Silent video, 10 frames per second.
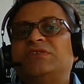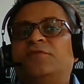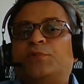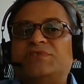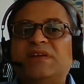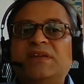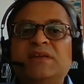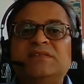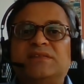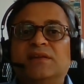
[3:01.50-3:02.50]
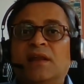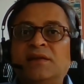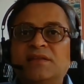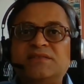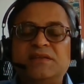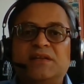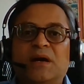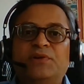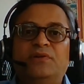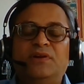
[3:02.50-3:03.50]
of proceedings in a London-seated
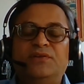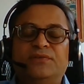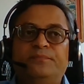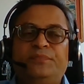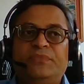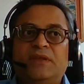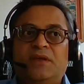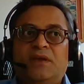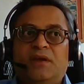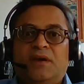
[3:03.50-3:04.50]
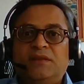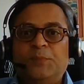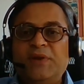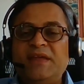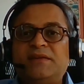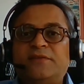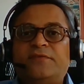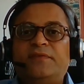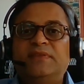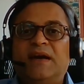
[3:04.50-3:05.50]
arbitration, the
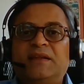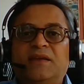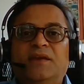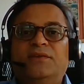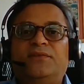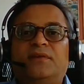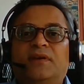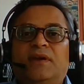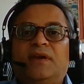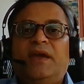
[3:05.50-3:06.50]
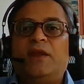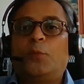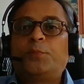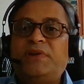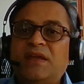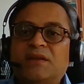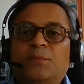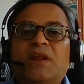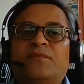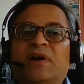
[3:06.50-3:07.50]
plaintiff in that case had obtained a
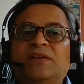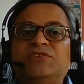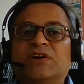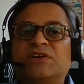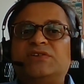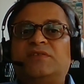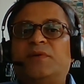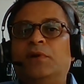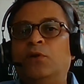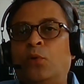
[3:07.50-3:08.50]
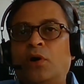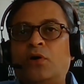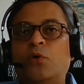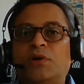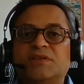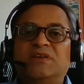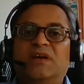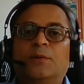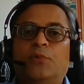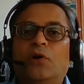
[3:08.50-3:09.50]
Mareva injunction from a lower court in
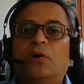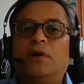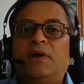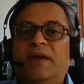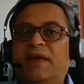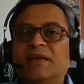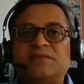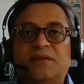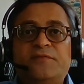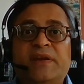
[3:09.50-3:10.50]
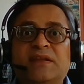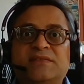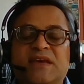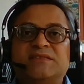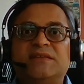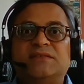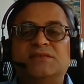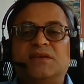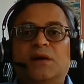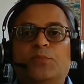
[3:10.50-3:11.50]
Singapore against the defendant's assets
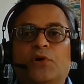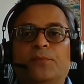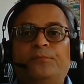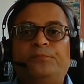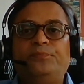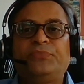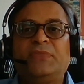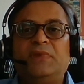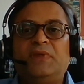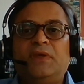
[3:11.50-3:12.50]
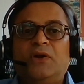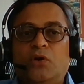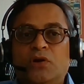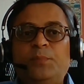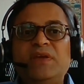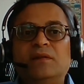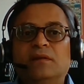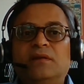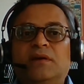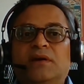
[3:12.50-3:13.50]
in Singapore. On
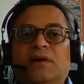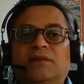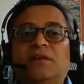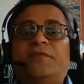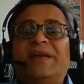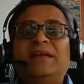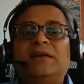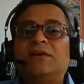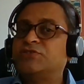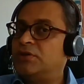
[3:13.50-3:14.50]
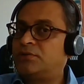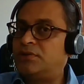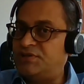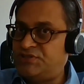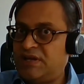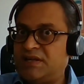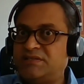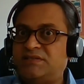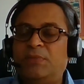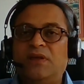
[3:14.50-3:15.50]
appeal, the defendant sought to
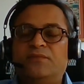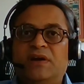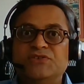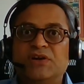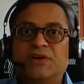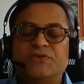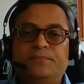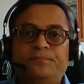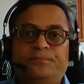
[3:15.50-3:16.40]
discharge the Mareva injunction.